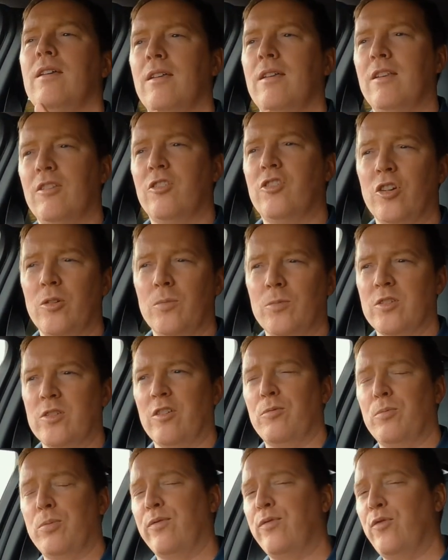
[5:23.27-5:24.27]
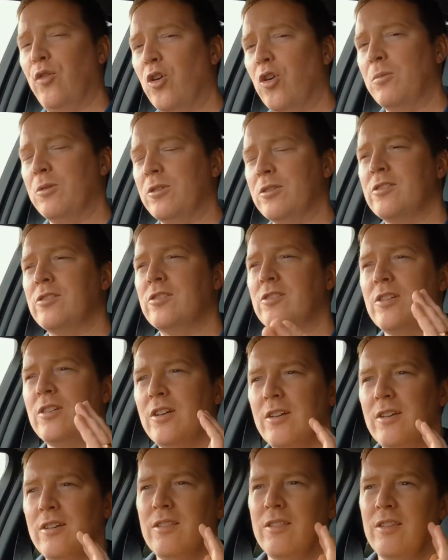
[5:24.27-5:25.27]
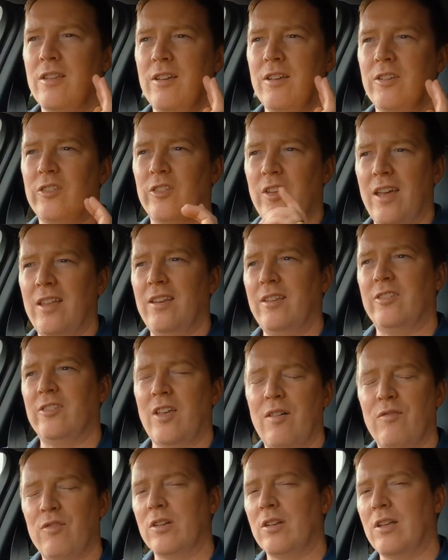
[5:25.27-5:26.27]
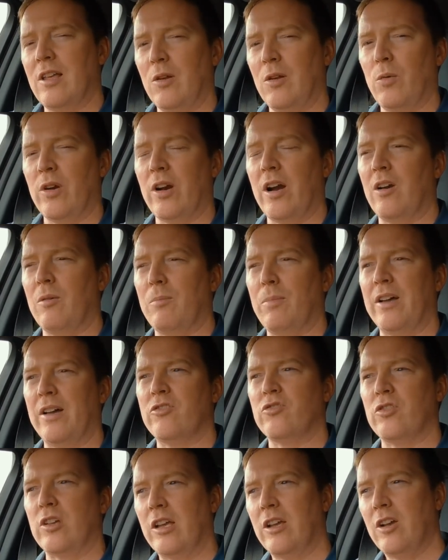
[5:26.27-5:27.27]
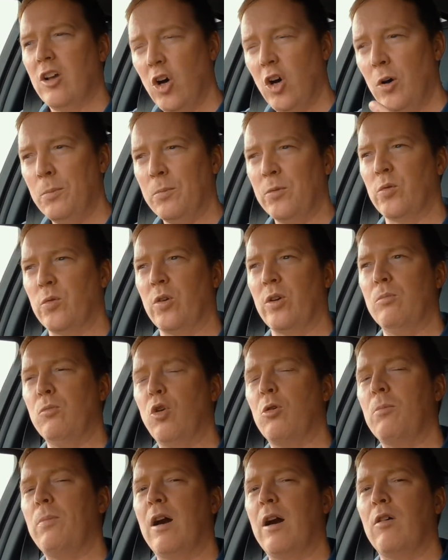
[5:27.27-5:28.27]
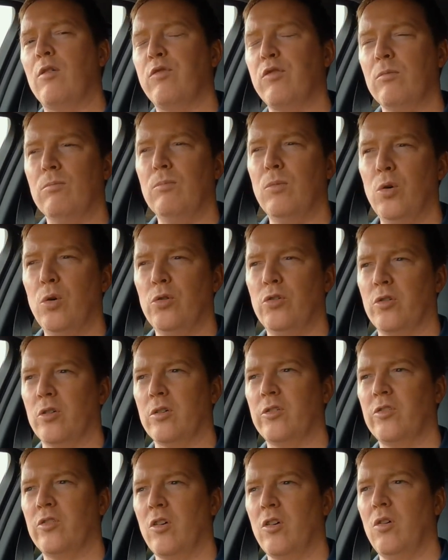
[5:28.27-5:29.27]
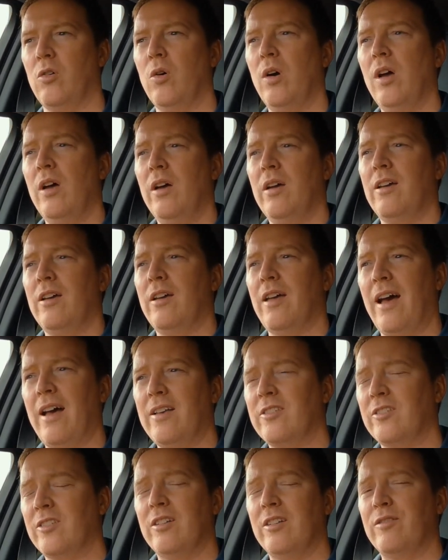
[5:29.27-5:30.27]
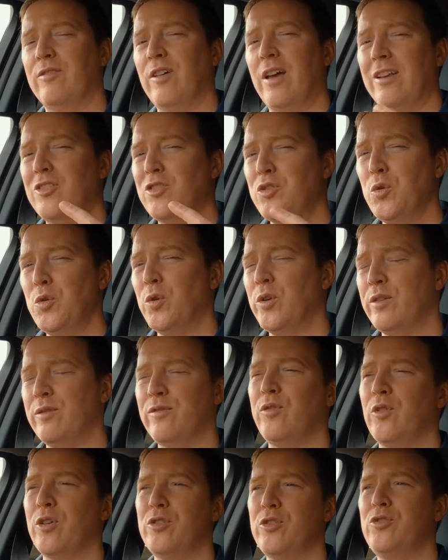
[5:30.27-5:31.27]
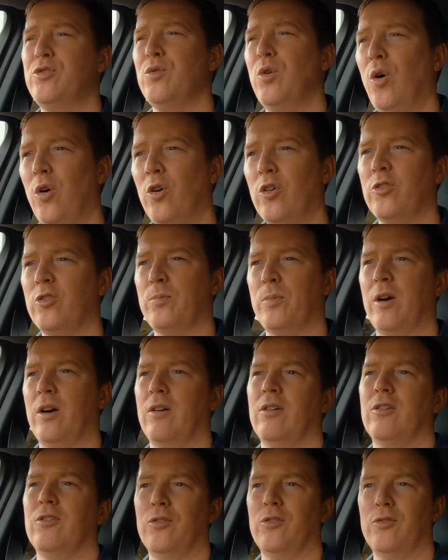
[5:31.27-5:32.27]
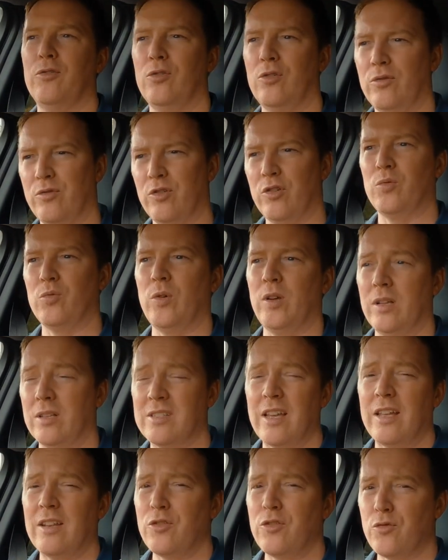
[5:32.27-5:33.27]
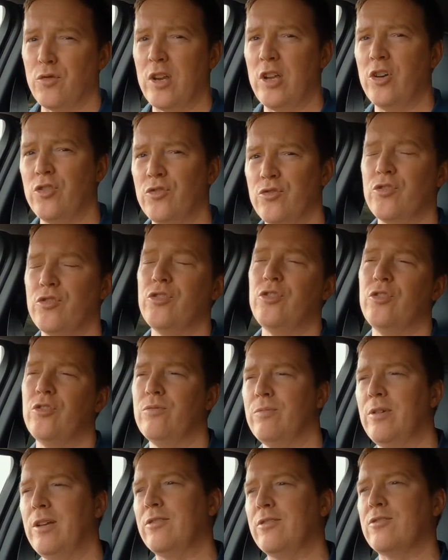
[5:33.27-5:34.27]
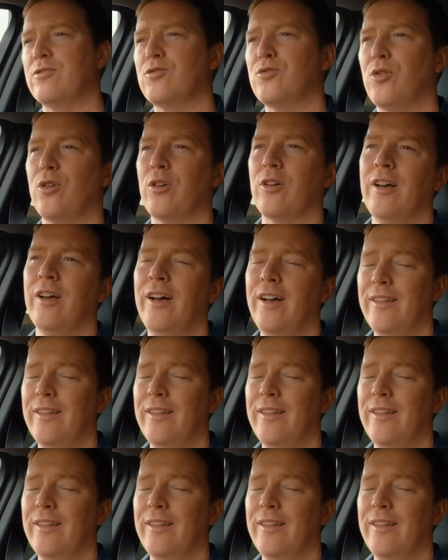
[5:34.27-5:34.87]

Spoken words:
In terms of performance, this 87 kilowatt hour battery comes with a more powerful motor, so it has in effect 242 horsepower going through the front wheels and 300 newton meters of torque.